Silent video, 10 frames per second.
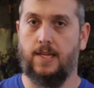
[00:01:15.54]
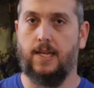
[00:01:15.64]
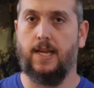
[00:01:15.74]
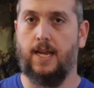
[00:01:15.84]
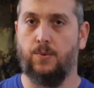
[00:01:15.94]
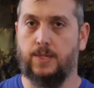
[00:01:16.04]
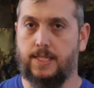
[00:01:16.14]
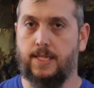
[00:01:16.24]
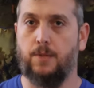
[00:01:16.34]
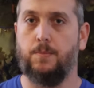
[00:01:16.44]
Getting a
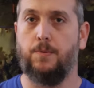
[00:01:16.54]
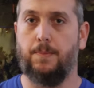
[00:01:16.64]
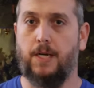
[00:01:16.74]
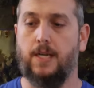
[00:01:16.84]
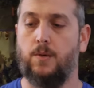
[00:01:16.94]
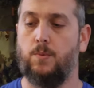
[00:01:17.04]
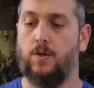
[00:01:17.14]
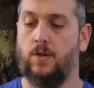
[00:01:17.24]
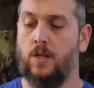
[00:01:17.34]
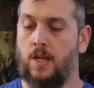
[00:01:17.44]
resealable bucket
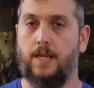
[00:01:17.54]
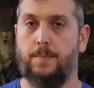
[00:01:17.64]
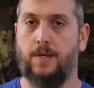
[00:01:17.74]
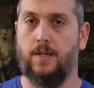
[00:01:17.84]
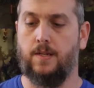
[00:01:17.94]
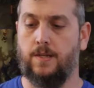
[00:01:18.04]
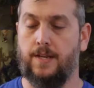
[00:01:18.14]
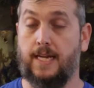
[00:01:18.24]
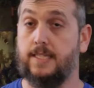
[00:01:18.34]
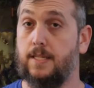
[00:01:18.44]
will keep it
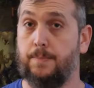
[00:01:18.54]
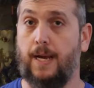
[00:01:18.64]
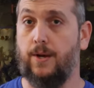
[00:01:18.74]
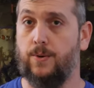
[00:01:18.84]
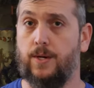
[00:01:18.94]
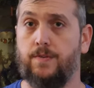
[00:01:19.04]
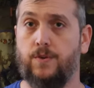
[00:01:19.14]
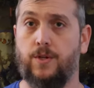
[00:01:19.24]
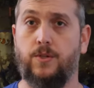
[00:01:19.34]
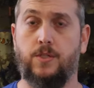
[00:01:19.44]
nice and powdery
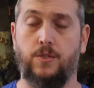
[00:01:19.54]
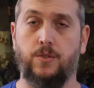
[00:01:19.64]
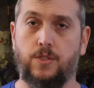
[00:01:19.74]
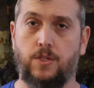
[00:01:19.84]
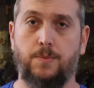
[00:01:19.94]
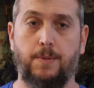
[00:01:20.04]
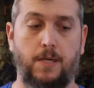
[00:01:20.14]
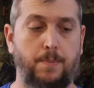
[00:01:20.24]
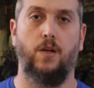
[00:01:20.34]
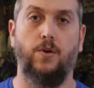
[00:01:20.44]
for you to scoop
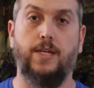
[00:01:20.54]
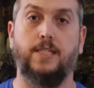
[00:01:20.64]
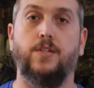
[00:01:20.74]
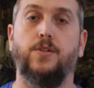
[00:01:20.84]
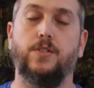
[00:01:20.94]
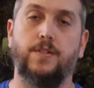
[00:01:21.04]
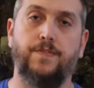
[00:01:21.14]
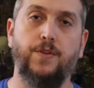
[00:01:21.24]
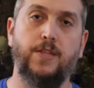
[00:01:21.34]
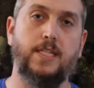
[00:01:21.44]
up. Okay, so there's a
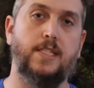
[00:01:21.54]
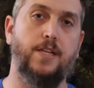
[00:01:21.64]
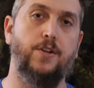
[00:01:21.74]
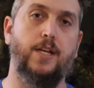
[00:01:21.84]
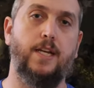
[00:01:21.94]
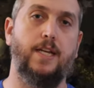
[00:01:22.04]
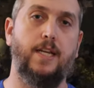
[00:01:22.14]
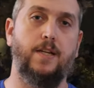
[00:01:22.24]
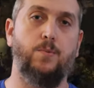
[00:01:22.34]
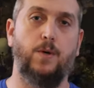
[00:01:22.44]
few things that you're gonna
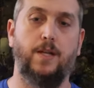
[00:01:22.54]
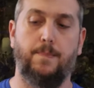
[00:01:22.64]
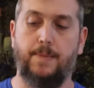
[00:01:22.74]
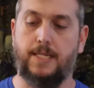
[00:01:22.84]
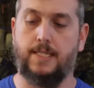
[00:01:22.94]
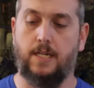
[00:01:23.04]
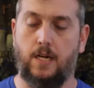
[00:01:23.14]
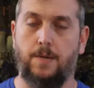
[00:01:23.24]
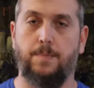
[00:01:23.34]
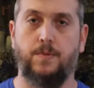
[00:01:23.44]
need when mixing
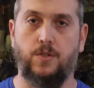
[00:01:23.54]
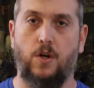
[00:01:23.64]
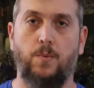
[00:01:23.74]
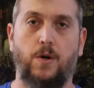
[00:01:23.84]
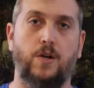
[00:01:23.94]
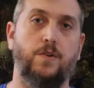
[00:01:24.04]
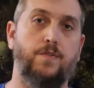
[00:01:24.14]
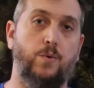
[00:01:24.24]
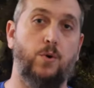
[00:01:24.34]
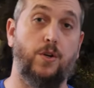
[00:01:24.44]
up salt water
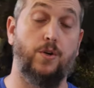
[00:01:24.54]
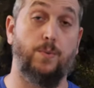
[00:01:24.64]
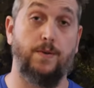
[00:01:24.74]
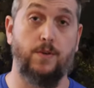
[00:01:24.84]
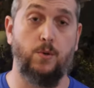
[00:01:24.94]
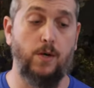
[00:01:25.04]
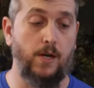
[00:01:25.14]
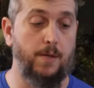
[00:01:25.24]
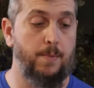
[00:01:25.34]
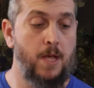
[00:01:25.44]
for your reef
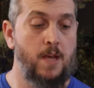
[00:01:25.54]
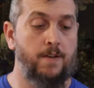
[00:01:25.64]
aquarium.